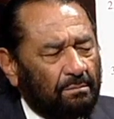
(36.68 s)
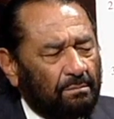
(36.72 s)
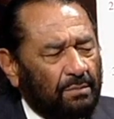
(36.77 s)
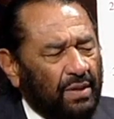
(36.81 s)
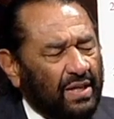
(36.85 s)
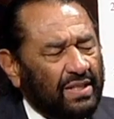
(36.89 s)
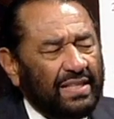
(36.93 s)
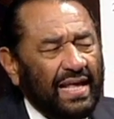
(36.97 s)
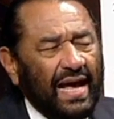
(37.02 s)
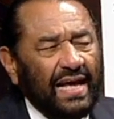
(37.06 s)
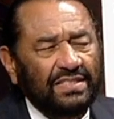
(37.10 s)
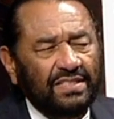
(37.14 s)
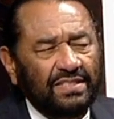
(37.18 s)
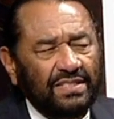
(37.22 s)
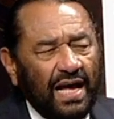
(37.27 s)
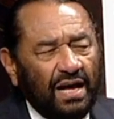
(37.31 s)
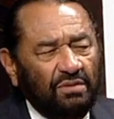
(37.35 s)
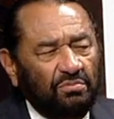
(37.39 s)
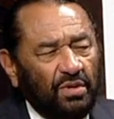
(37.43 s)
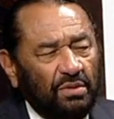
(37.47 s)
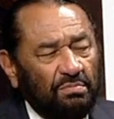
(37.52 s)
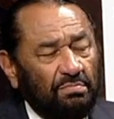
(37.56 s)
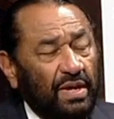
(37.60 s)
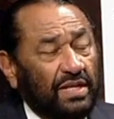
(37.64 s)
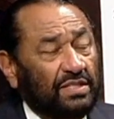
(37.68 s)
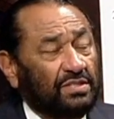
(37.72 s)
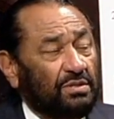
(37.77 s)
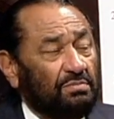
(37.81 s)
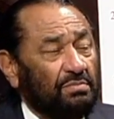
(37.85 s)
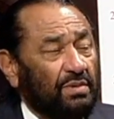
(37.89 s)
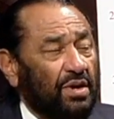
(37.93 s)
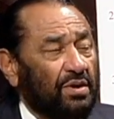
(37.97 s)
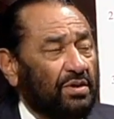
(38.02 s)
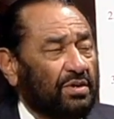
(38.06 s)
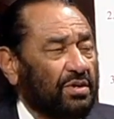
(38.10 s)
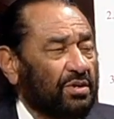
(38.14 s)
But that's not what makes
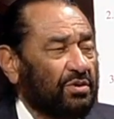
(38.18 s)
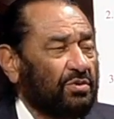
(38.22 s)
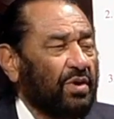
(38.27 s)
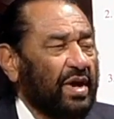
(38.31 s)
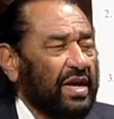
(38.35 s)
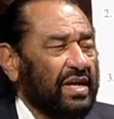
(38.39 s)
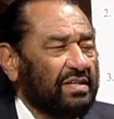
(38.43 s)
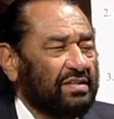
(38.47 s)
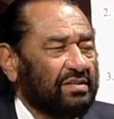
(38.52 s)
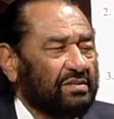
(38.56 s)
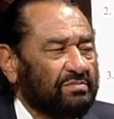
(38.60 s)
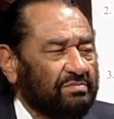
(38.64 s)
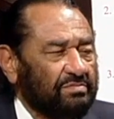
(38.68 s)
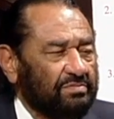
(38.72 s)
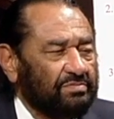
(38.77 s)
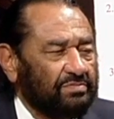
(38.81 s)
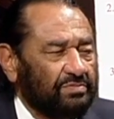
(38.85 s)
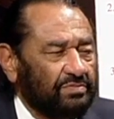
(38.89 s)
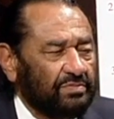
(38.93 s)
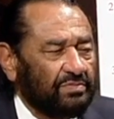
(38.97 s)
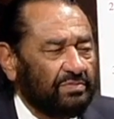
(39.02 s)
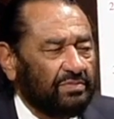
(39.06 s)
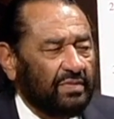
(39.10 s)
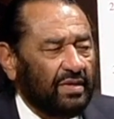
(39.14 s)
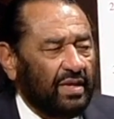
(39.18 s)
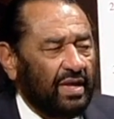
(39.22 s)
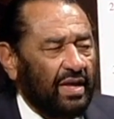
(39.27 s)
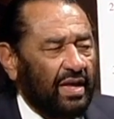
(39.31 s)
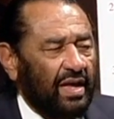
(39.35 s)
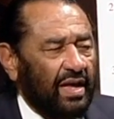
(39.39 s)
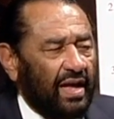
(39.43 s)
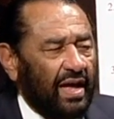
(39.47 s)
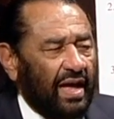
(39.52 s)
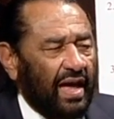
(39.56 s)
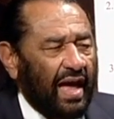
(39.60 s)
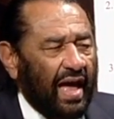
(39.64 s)
America great,
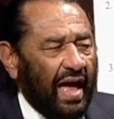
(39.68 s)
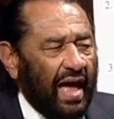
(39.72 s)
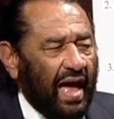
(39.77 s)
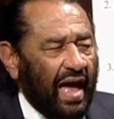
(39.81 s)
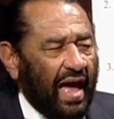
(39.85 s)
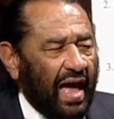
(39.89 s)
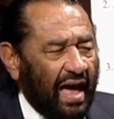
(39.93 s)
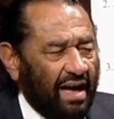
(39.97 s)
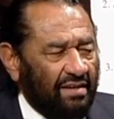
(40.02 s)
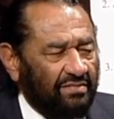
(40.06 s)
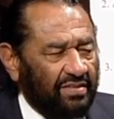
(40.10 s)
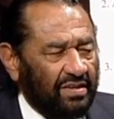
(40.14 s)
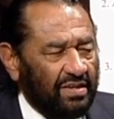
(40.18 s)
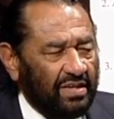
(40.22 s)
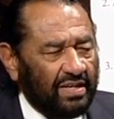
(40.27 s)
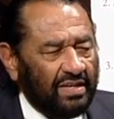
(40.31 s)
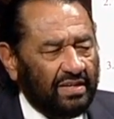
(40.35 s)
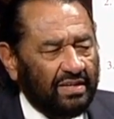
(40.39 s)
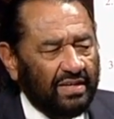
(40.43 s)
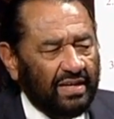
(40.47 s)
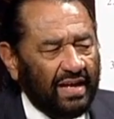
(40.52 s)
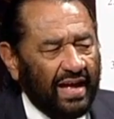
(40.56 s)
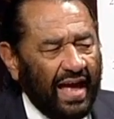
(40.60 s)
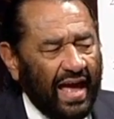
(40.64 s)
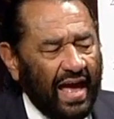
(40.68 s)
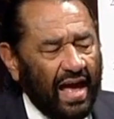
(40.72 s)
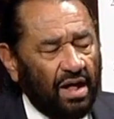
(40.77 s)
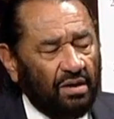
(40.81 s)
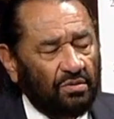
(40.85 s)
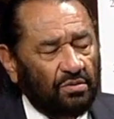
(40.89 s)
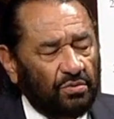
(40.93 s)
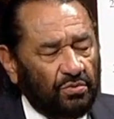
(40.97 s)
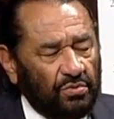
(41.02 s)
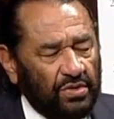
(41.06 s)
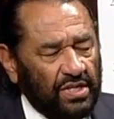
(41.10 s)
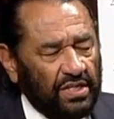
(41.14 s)
having
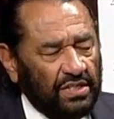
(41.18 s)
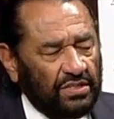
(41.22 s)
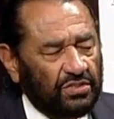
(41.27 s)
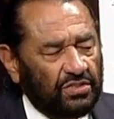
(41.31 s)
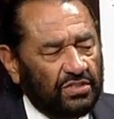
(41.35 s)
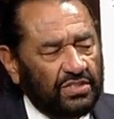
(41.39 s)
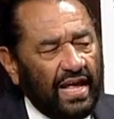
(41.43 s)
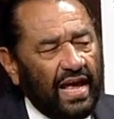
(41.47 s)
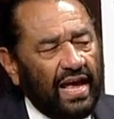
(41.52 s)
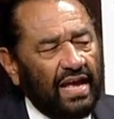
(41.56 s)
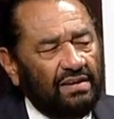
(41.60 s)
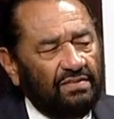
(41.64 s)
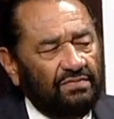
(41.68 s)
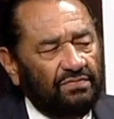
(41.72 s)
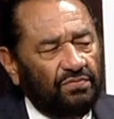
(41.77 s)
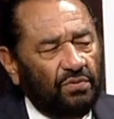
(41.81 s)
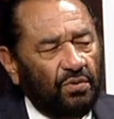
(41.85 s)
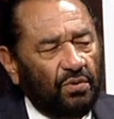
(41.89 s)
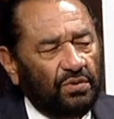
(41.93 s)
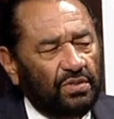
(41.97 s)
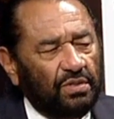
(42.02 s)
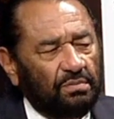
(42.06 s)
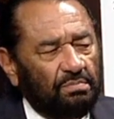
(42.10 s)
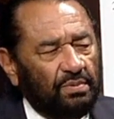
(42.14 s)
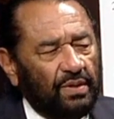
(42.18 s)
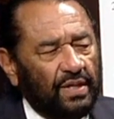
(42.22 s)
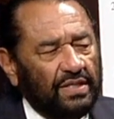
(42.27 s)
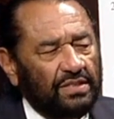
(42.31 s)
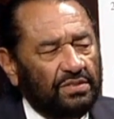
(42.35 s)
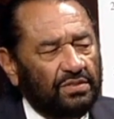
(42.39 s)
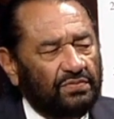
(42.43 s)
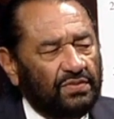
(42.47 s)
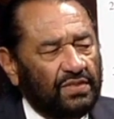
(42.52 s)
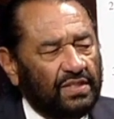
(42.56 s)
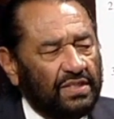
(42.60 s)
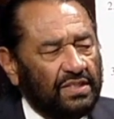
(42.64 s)
Al Green stand for the
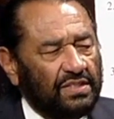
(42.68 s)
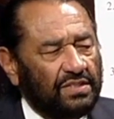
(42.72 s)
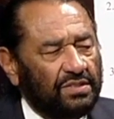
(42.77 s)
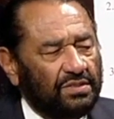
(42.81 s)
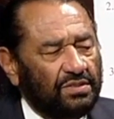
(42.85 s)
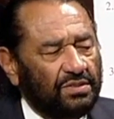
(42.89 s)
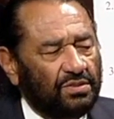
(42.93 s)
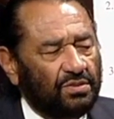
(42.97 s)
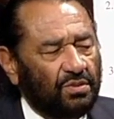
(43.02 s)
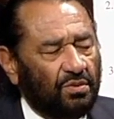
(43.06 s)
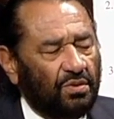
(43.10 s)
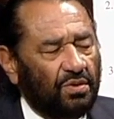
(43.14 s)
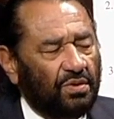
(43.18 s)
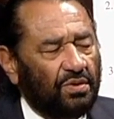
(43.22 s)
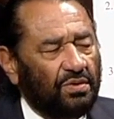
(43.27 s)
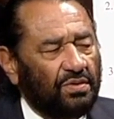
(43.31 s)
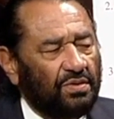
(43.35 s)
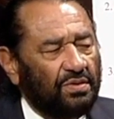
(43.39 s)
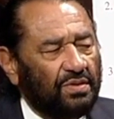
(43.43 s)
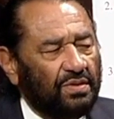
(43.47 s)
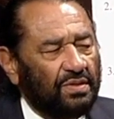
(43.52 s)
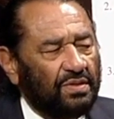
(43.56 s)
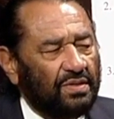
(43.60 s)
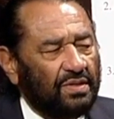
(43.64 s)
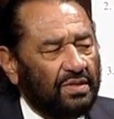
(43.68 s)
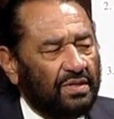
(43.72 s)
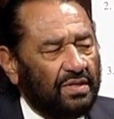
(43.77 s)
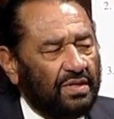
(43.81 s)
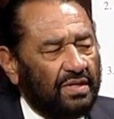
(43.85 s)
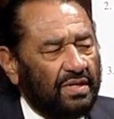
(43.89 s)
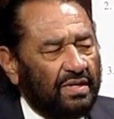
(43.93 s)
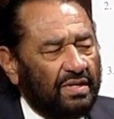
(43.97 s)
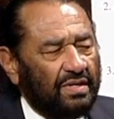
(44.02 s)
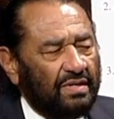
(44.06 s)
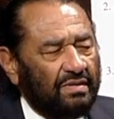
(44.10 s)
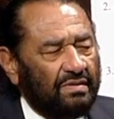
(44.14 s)
Pledge of Allegiance or
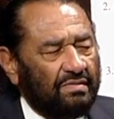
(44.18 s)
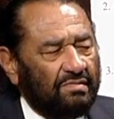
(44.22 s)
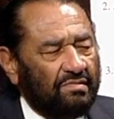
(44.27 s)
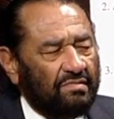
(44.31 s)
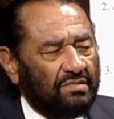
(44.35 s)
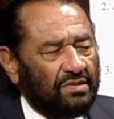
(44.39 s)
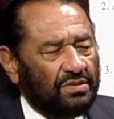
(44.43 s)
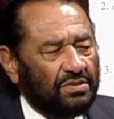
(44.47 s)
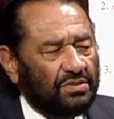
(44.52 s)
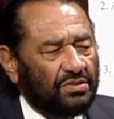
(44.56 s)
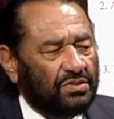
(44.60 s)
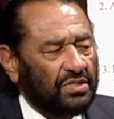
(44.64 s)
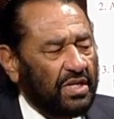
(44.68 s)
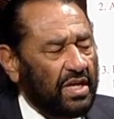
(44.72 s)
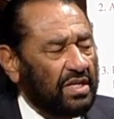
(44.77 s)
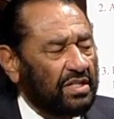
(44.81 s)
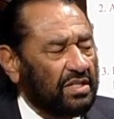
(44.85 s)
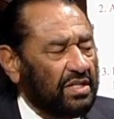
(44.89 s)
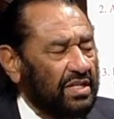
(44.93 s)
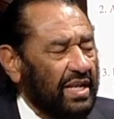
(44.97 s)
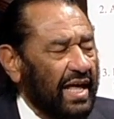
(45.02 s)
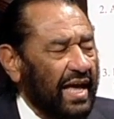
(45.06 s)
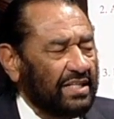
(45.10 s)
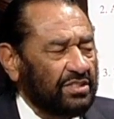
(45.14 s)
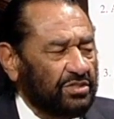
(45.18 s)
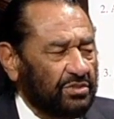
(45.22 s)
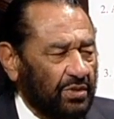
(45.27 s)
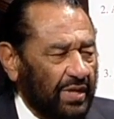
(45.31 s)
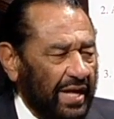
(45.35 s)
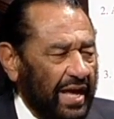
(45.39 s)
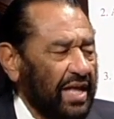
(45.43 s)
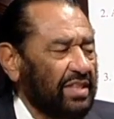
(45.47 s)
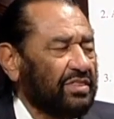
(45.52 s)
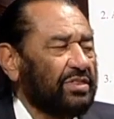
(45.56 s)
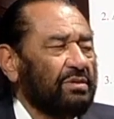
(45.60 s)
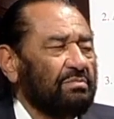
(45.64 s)
sing the national
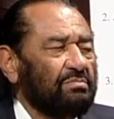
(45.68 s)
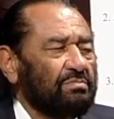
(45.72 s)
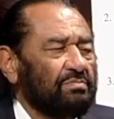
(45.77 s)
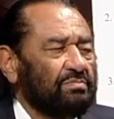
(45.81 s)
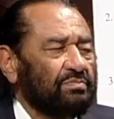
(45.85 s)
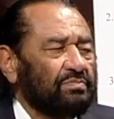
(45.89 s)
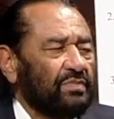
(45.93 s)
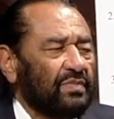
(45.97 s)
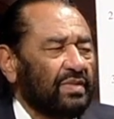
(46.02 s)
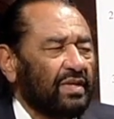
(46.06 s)
anthem.